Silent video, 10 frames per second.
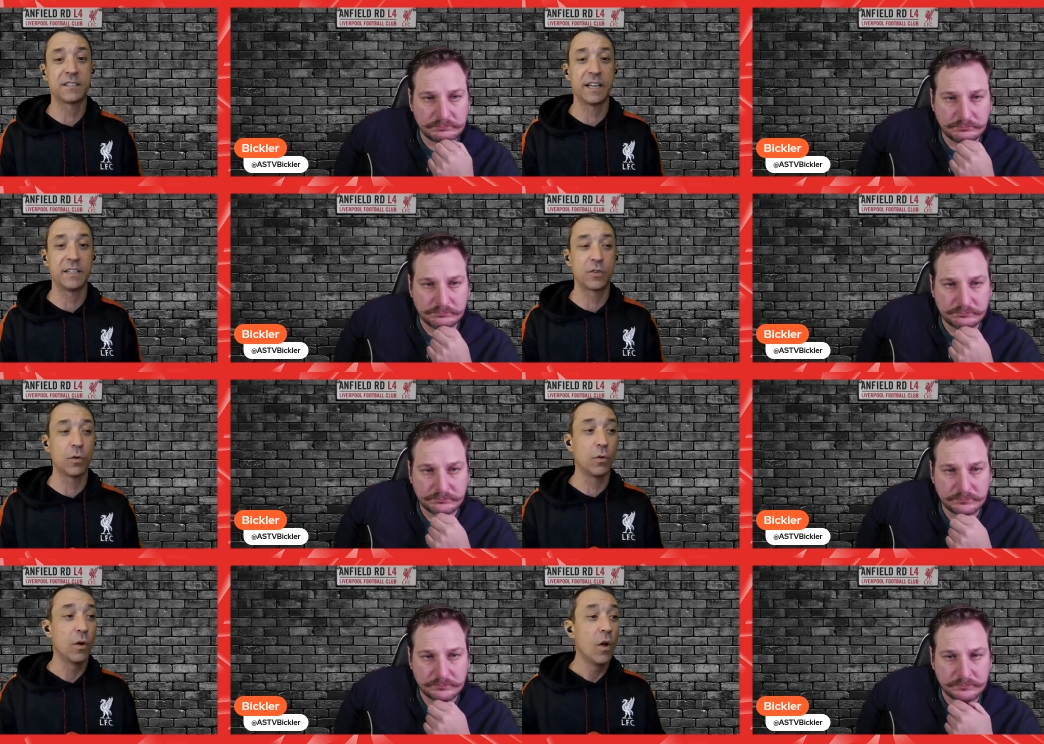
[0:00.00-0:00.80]
Speaker 1: insane.
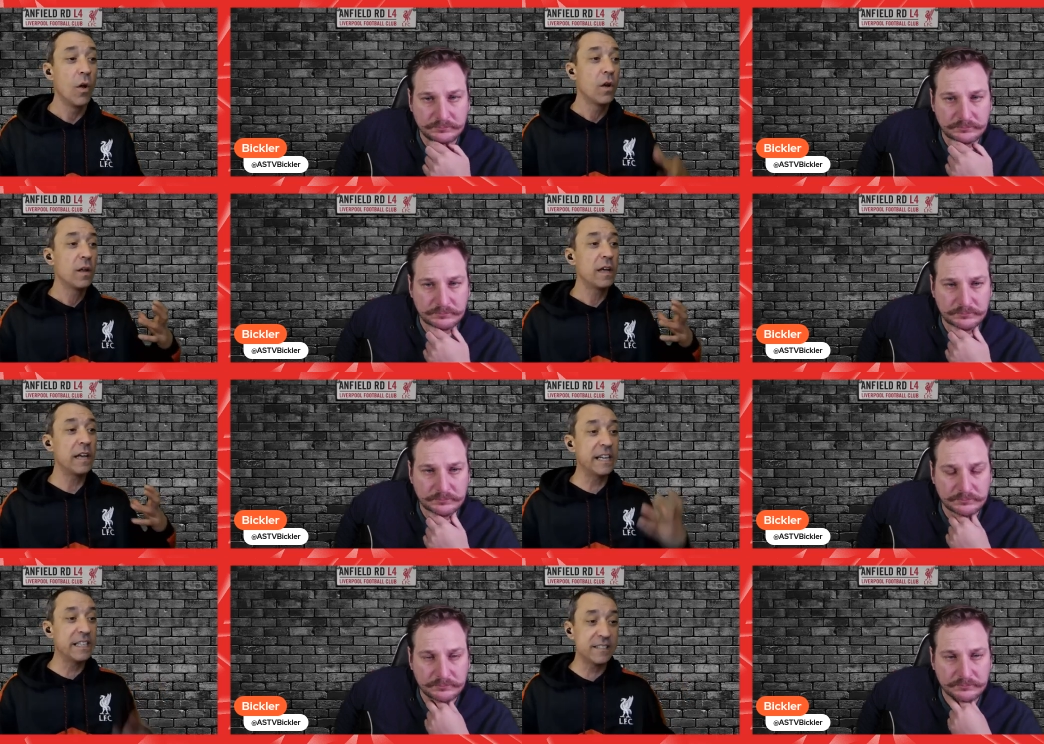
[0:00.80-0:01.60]
So,
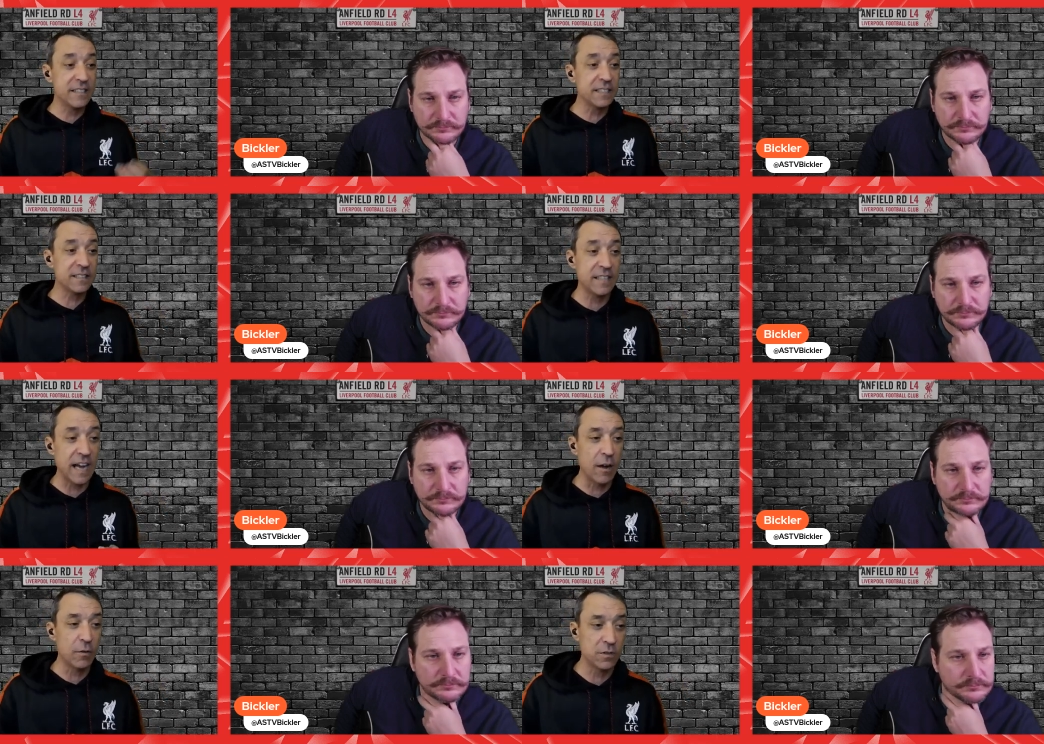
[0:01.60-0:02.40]
is this
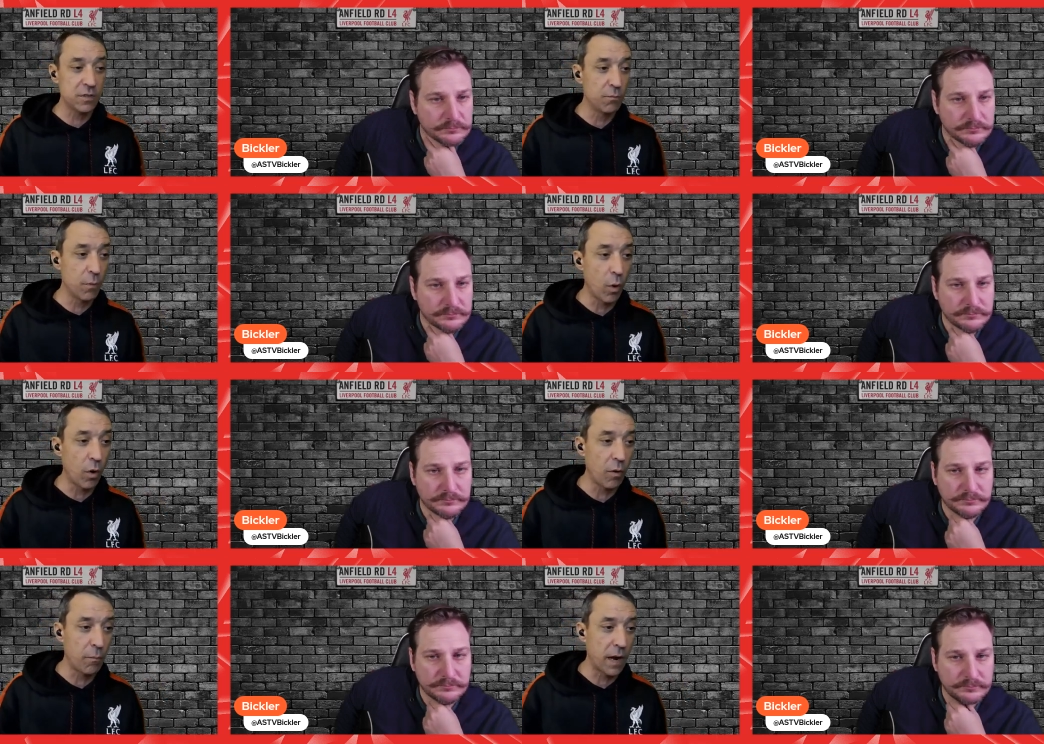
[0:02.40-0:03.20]
down to
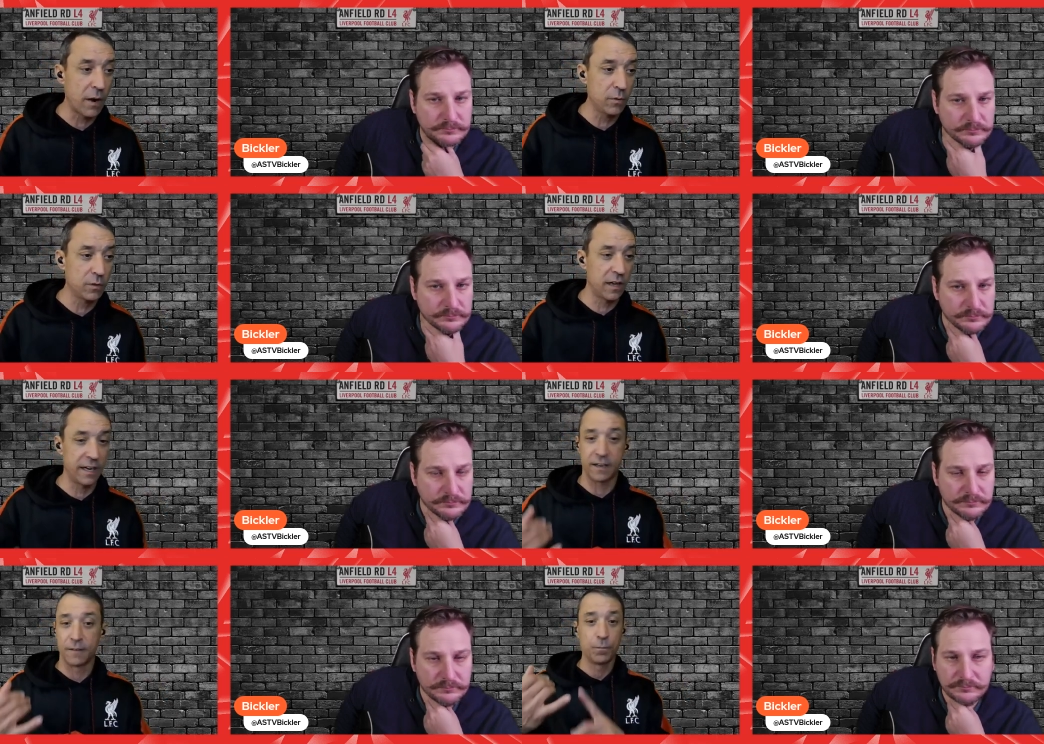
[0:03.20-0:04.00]
more about
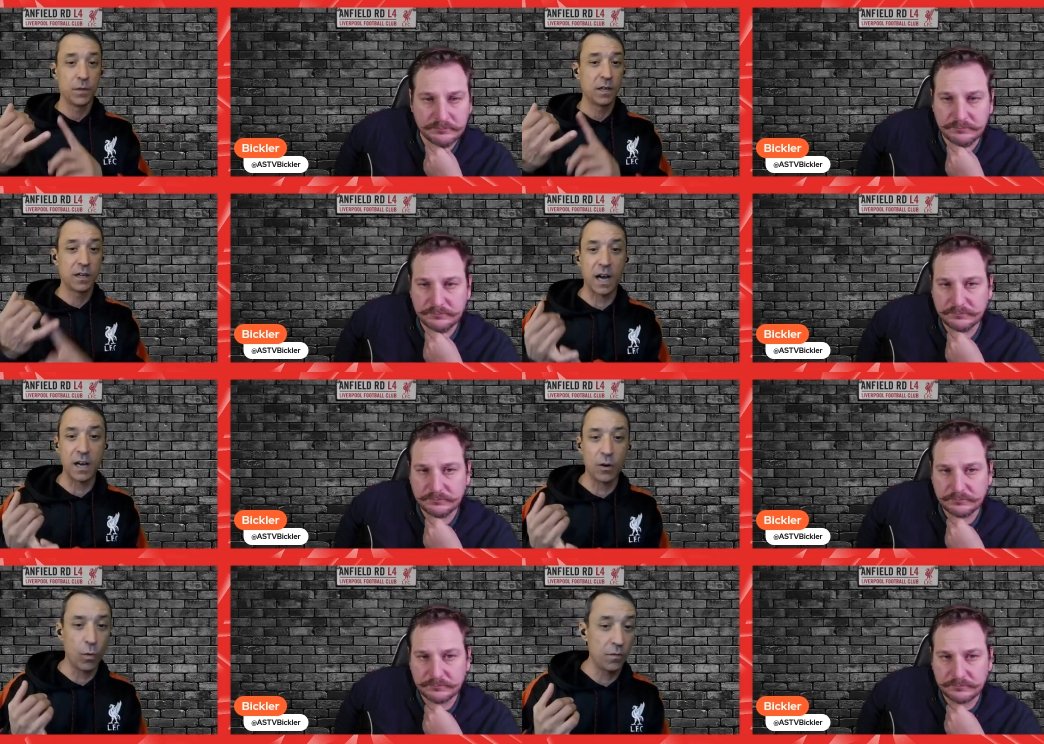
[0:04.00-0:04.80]
like
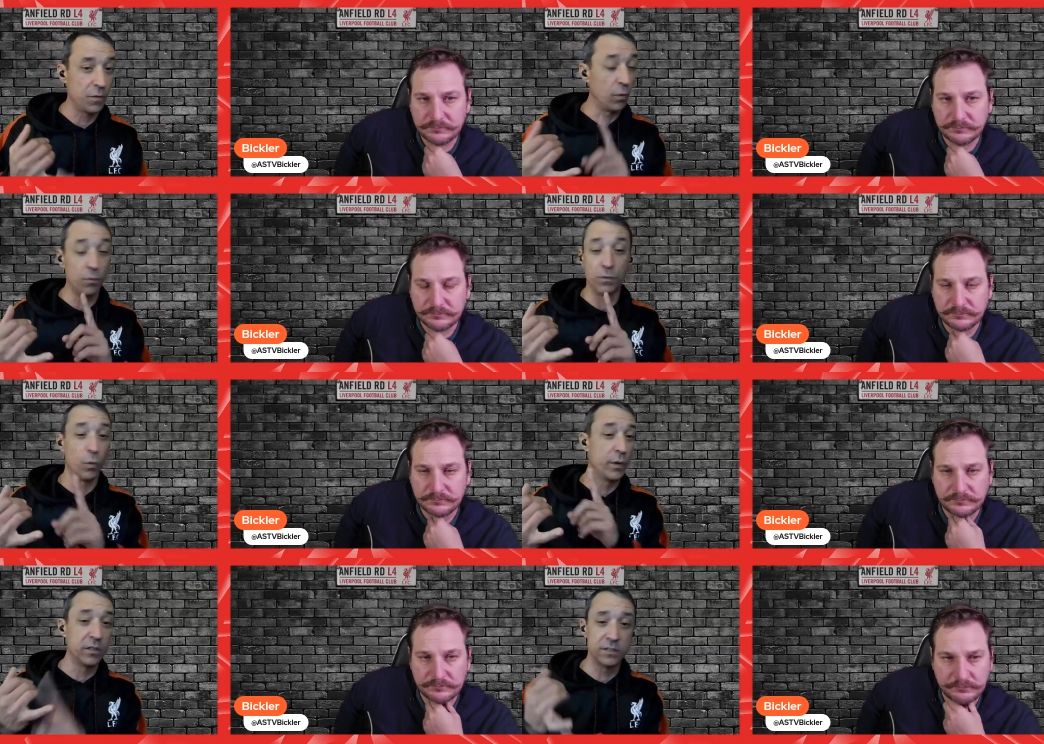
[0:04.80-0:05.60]
Kyle? The
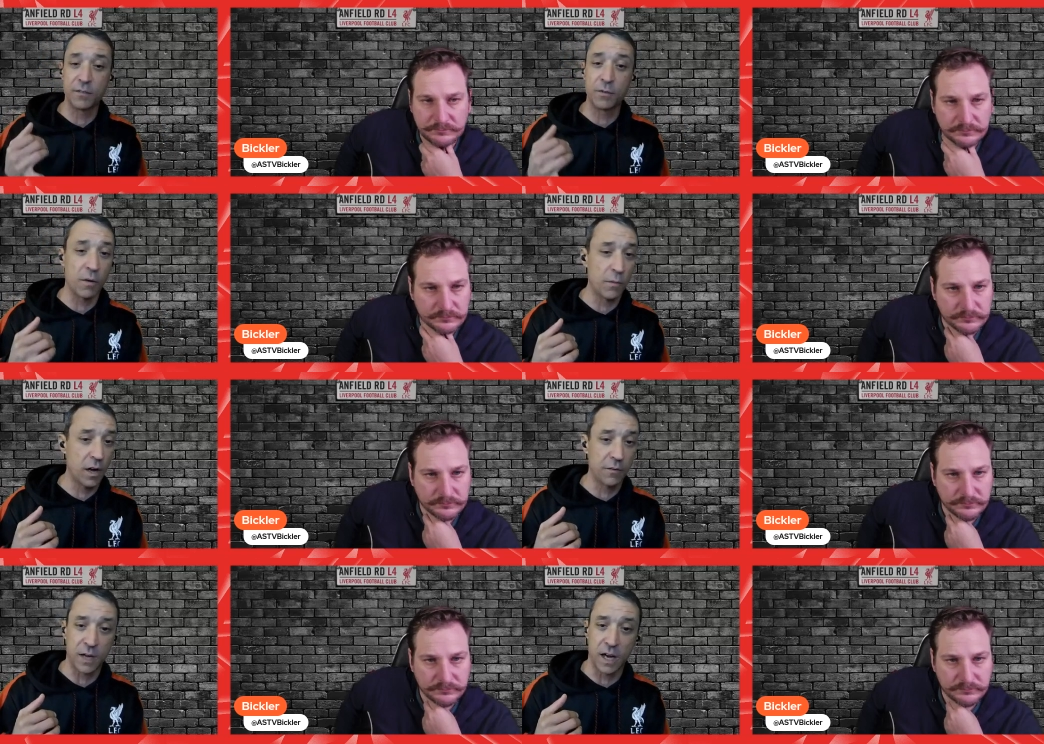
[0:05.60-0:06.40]
the wheels have come
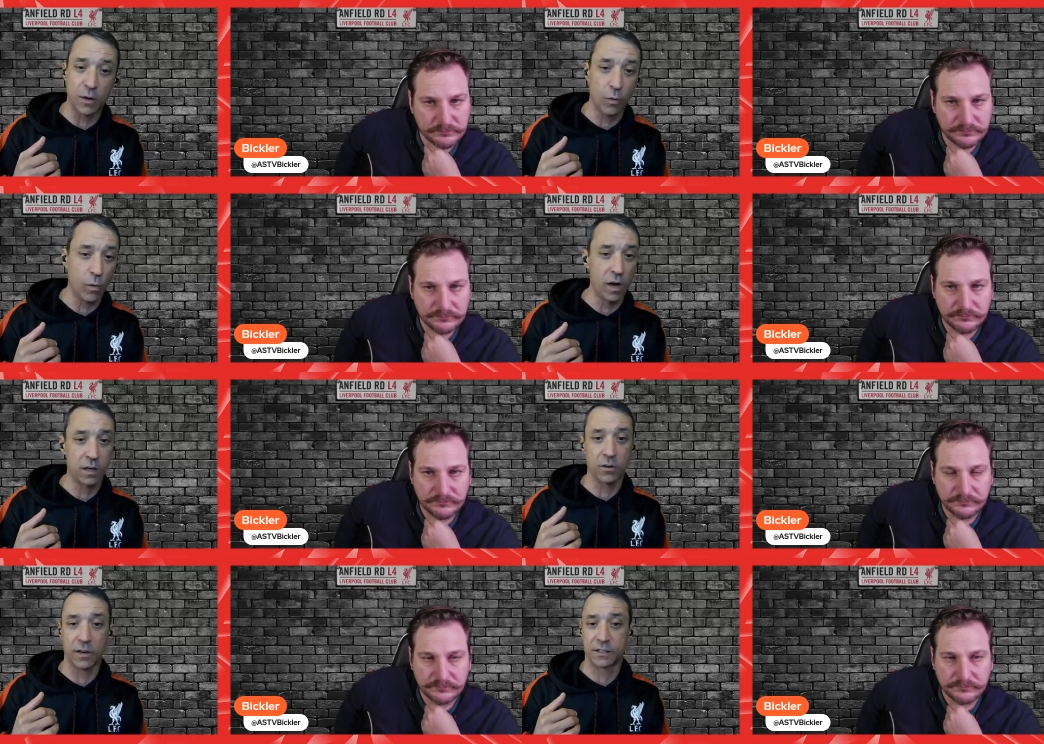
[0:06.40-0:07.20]
off Kyle
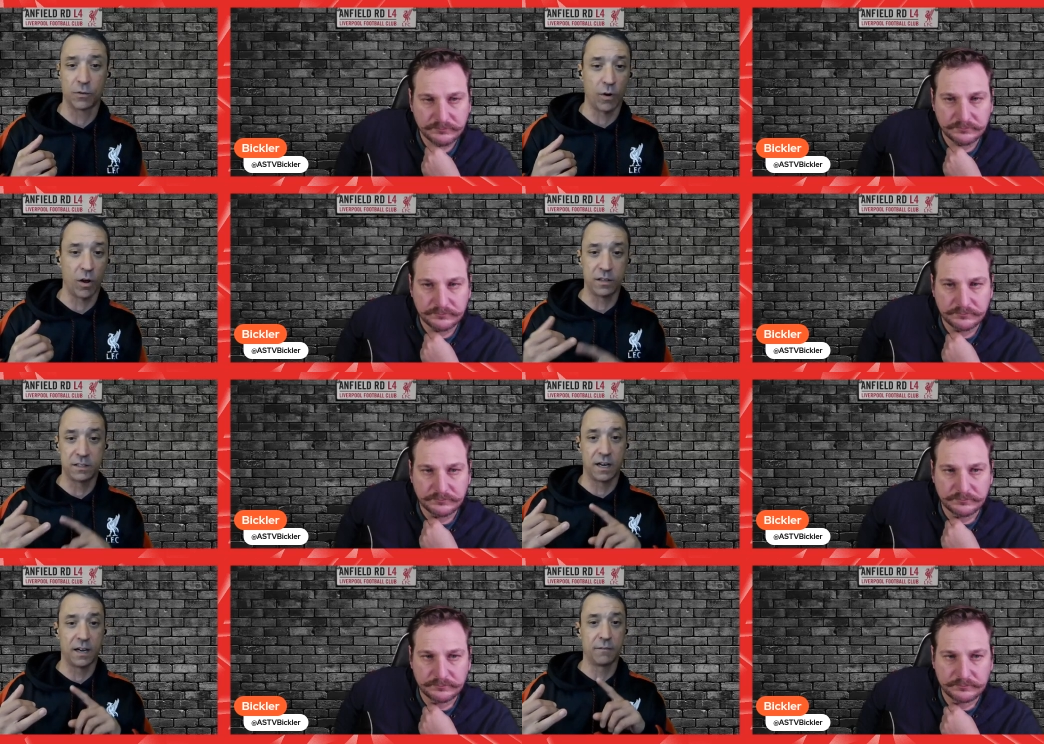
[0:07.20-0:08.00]
Walker at the
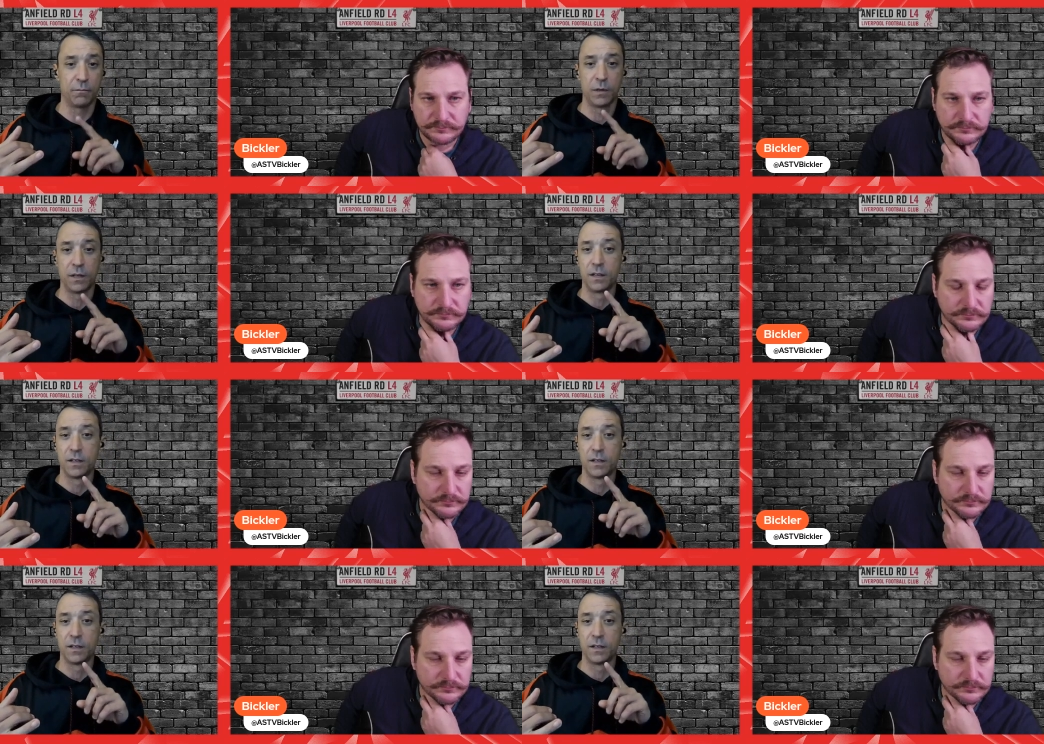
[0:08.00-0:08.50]
wrong time.